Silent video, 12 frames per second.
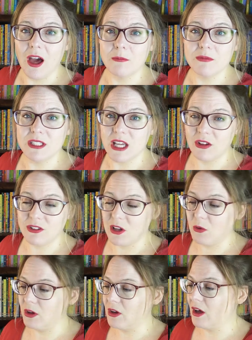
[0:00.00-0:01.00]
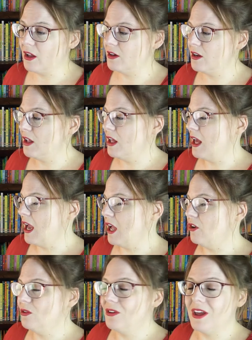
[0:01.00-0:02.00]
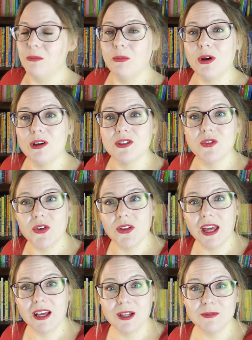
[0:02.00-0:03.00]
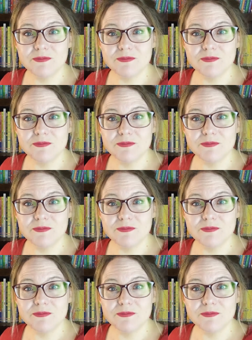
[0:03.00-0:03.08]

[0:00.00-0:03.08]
sales going on, and you can get books for like